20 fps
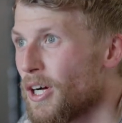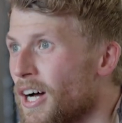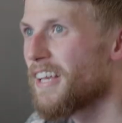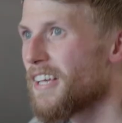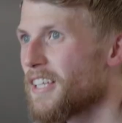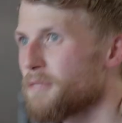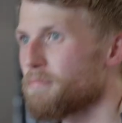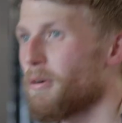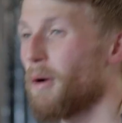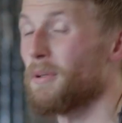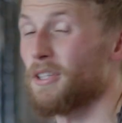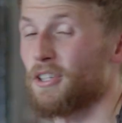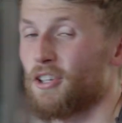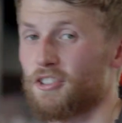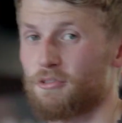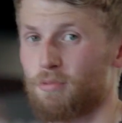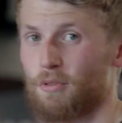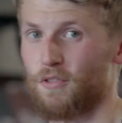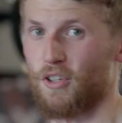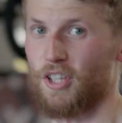It's probably
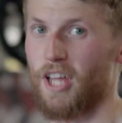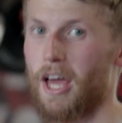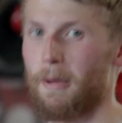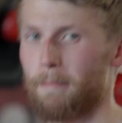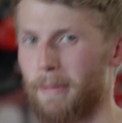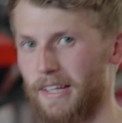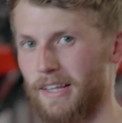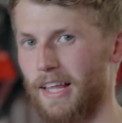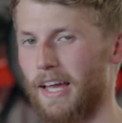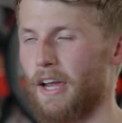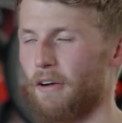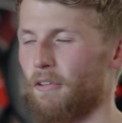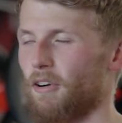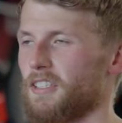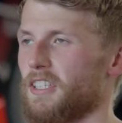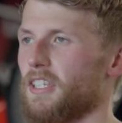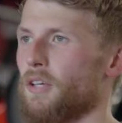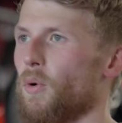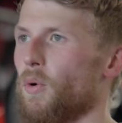because we've done it a bit later on in the